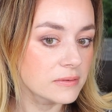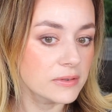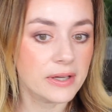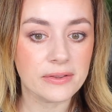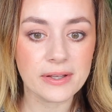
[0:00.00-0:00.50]

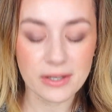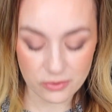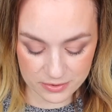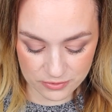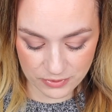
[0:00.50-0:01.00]
I think it
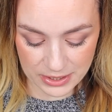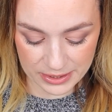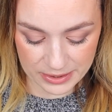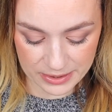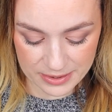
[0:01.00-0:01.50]
looks really
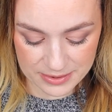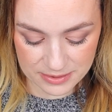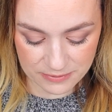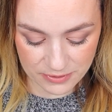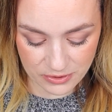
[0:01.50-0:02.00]
nice.
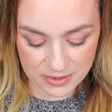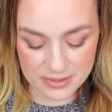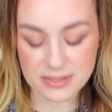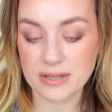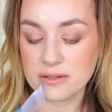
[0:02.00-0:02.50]
It's very
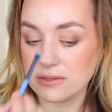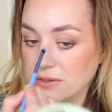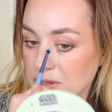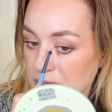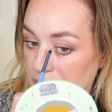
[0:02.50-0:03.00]
subtle.